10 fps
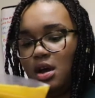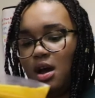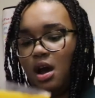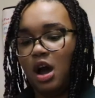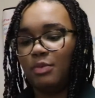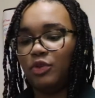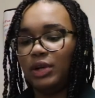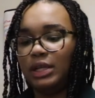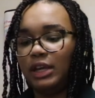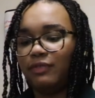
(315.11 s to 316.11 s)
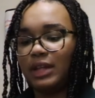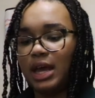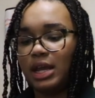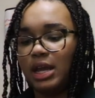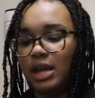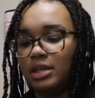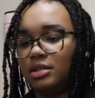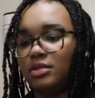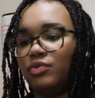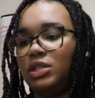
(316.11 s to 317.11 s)
got green leaf
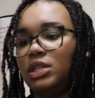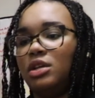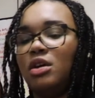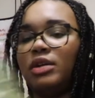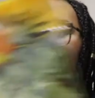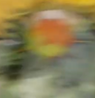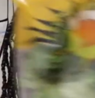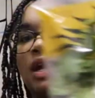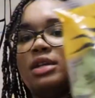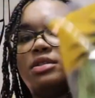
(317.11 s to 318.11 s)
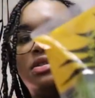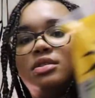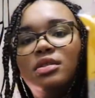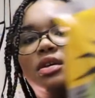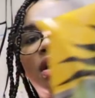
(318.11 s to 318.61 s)
lettuce, radicchio carrots,